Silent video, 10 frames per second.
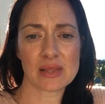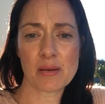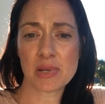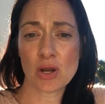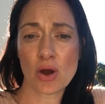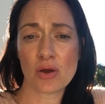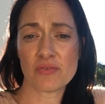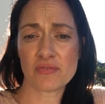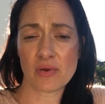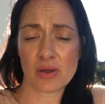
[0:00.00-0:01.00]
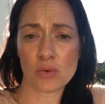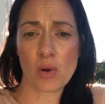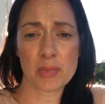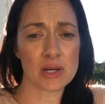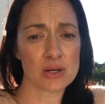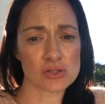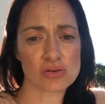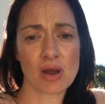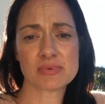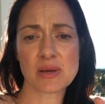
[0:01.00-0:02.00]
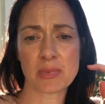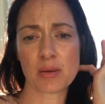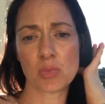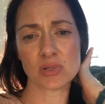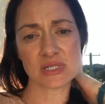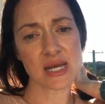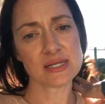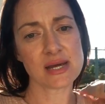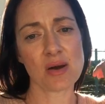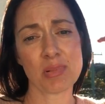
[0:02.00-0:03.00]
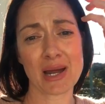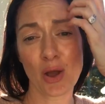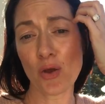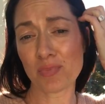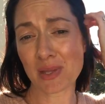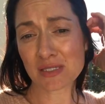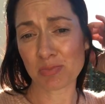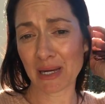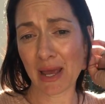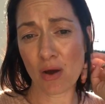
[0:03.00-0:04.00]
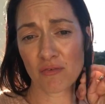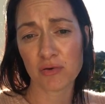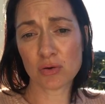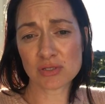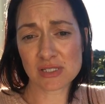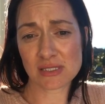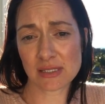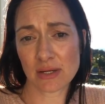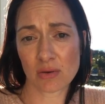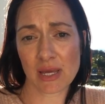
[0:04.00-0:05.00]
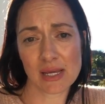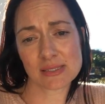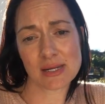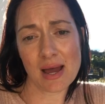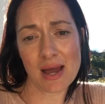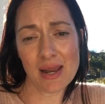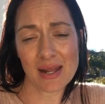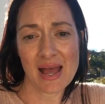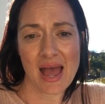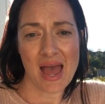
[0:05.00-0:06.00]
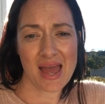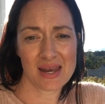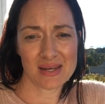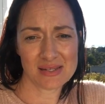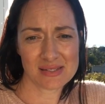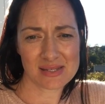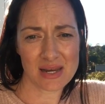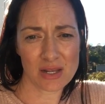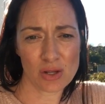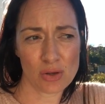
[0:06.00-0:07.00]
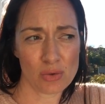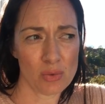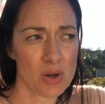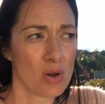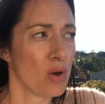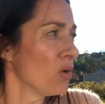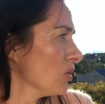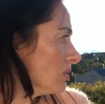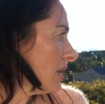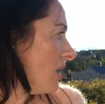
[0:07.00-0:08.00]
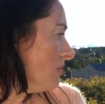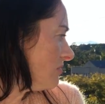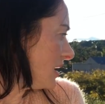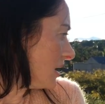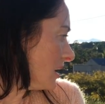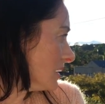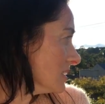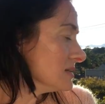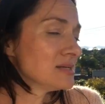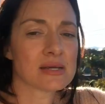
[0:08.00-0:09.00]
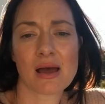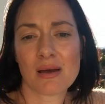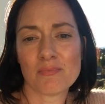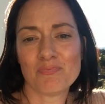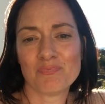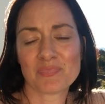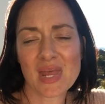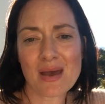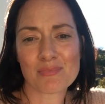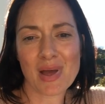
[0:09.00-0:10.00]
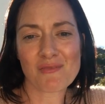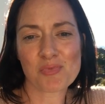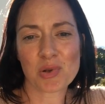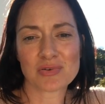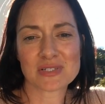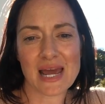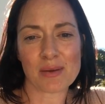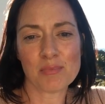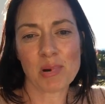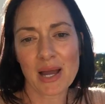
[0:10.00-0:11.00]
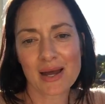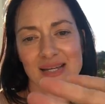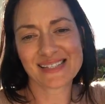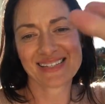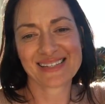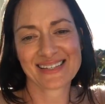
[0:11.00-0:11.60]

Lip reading: let me know if you want me to describe something in more detail, but I hope that's been helpful. Just a little kickstart, and sending you all love, and yeah, have a beautiful day. Bye guys.